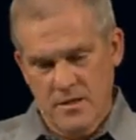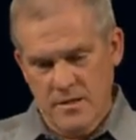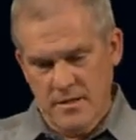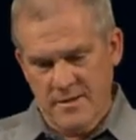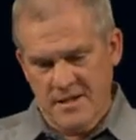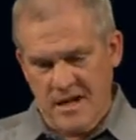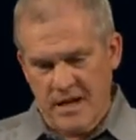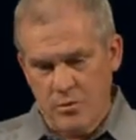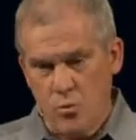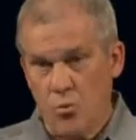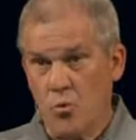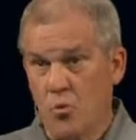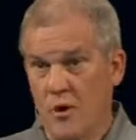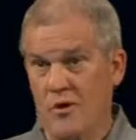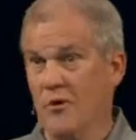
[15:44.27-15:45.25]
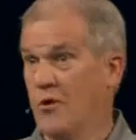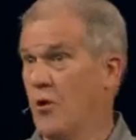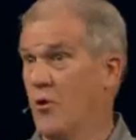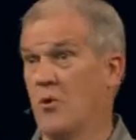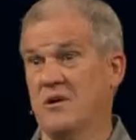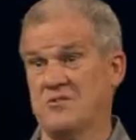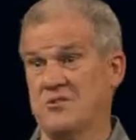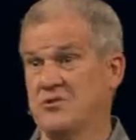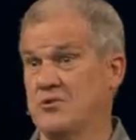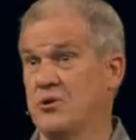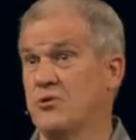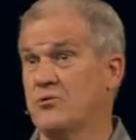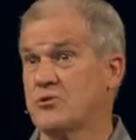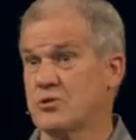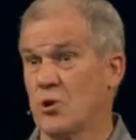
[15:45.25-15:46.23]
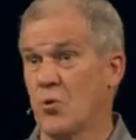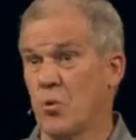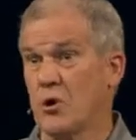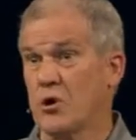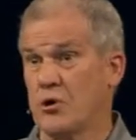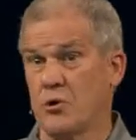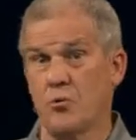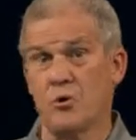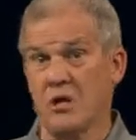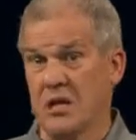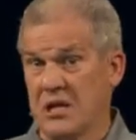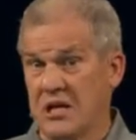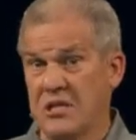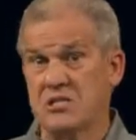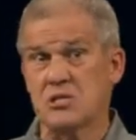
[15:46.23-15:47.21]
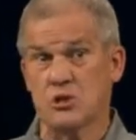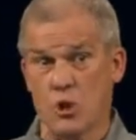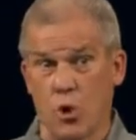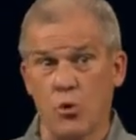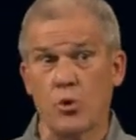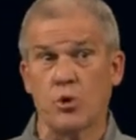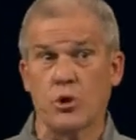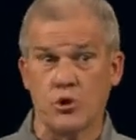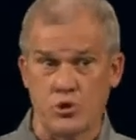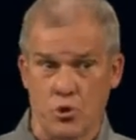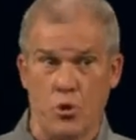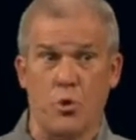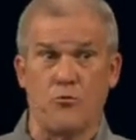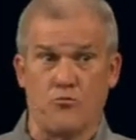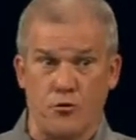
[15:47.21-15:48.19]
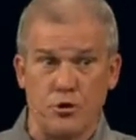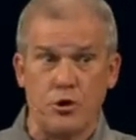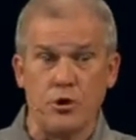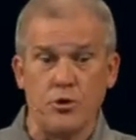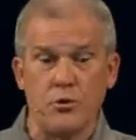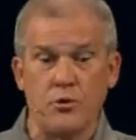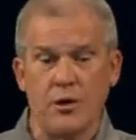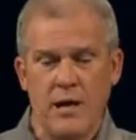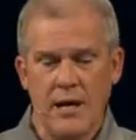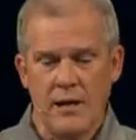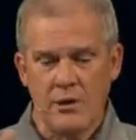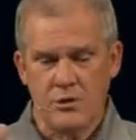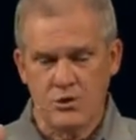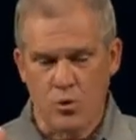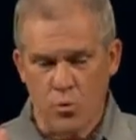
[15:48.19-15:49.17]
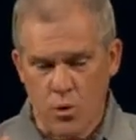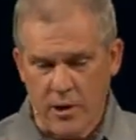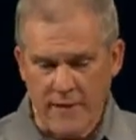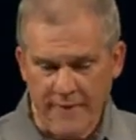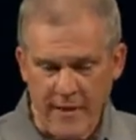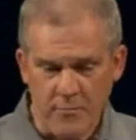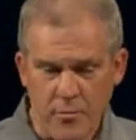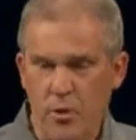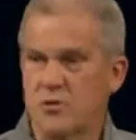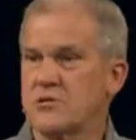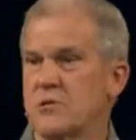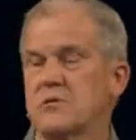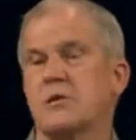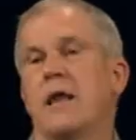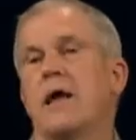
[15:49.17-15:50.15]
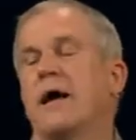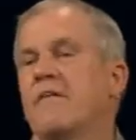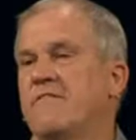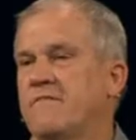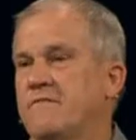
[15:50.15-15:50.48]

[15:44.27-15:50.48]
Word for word: And God, we don't know what to do, so we're going to release total control for you to work in that person's life.